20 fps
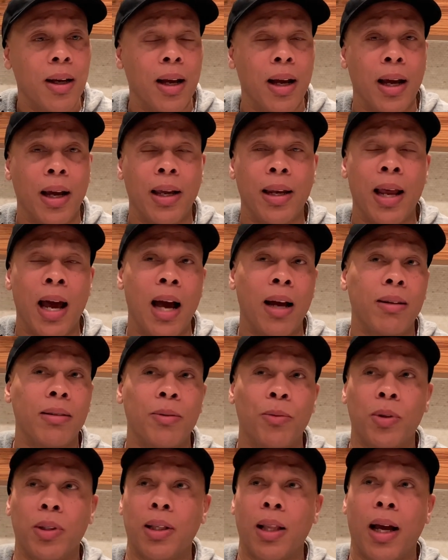And
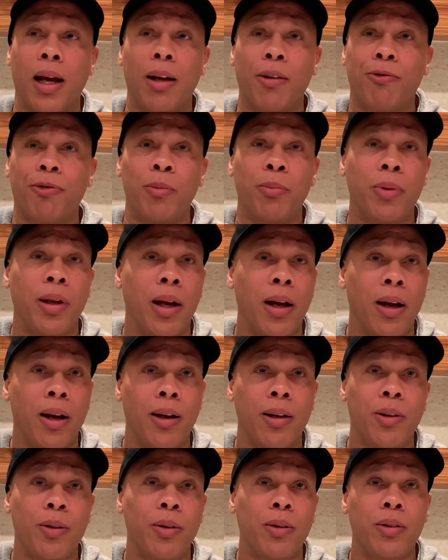that was like, from there,
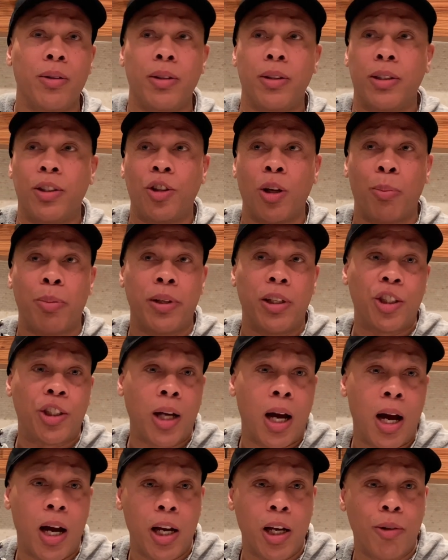you jump into
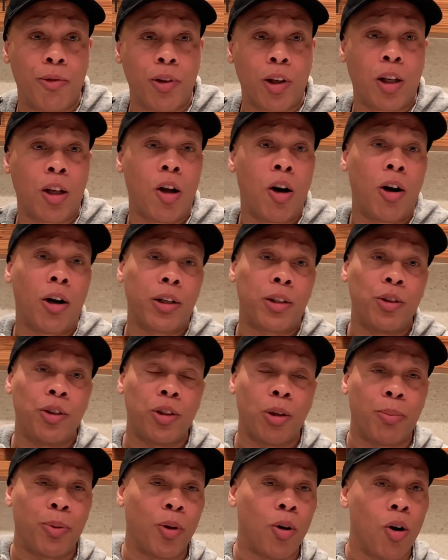John Henry Clark, you
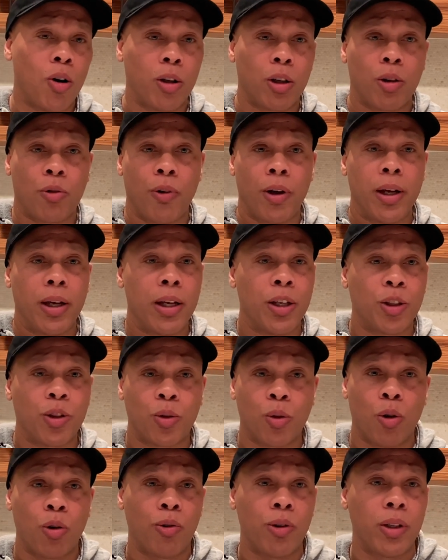jump into all the great
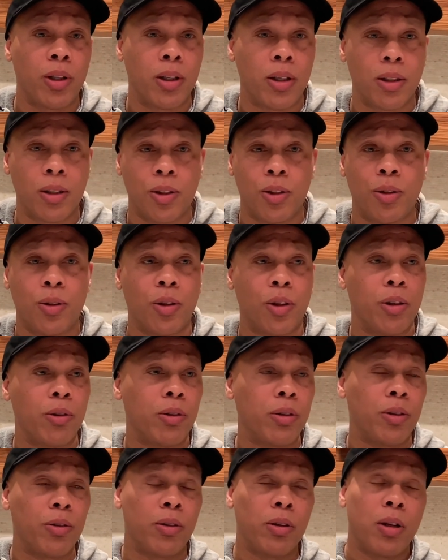historians, you
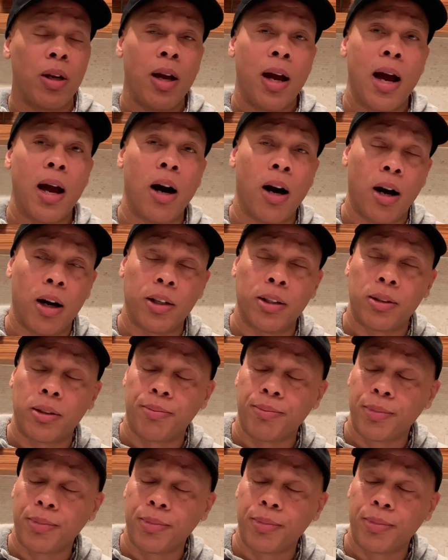know,